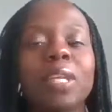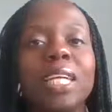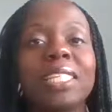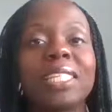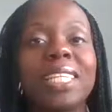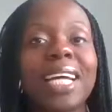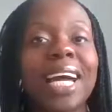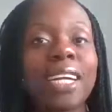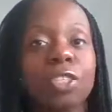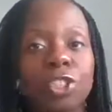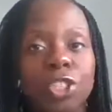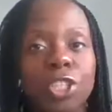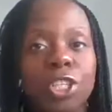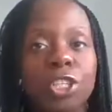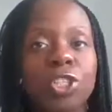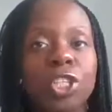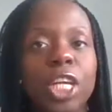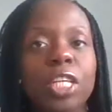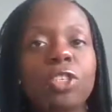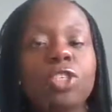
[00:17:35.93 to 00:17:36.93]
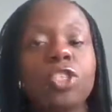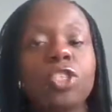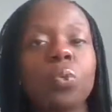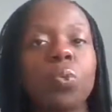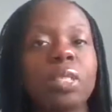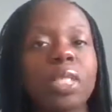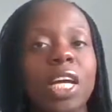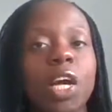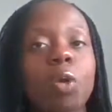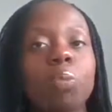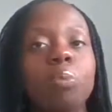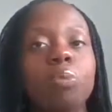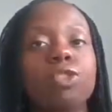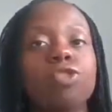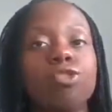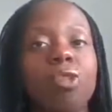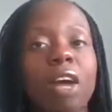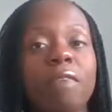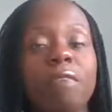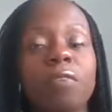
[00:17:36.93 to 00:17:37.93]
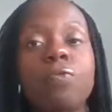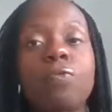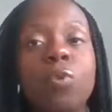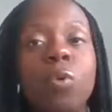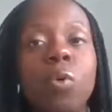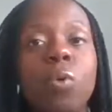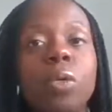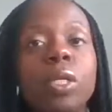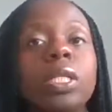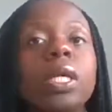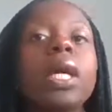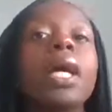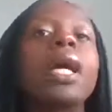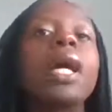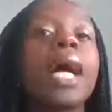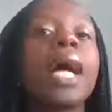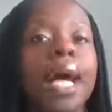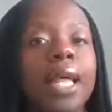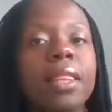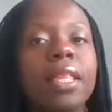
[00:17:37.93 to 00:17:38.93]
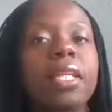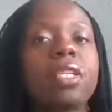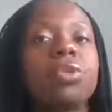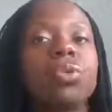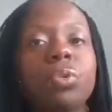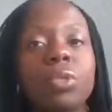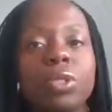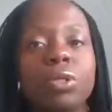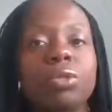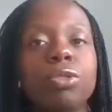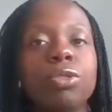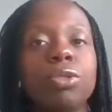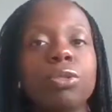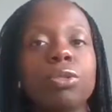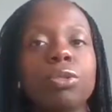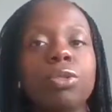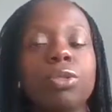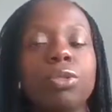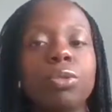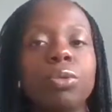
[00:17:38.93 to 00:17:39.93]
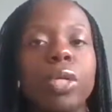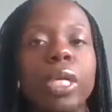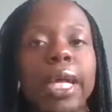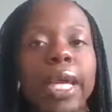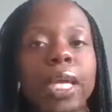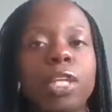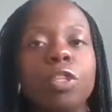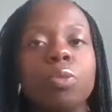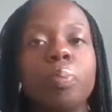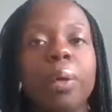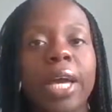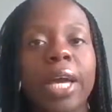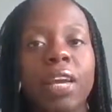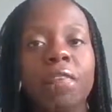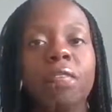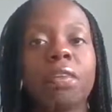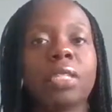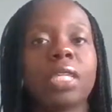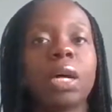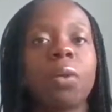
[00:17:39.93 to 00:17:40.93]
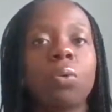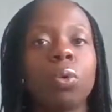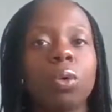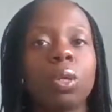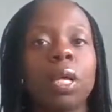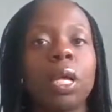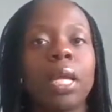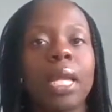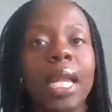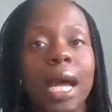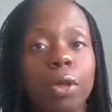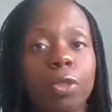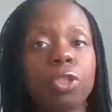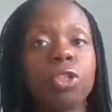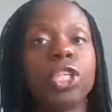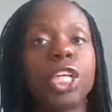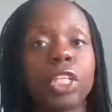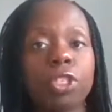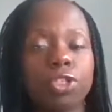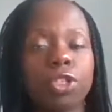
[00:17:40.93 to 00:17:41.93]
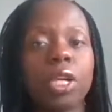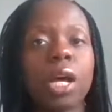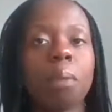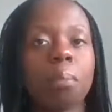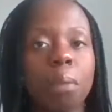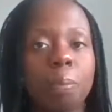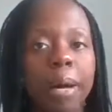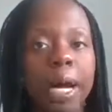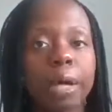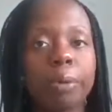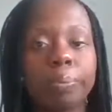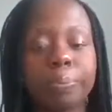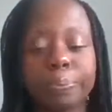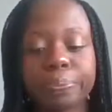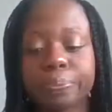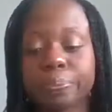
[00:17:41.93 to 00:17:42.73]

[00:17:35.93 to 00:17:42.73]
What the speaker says: attached to the change, so want to help to drive it forward, and then also to engage in behaviours that will allow the change to come about.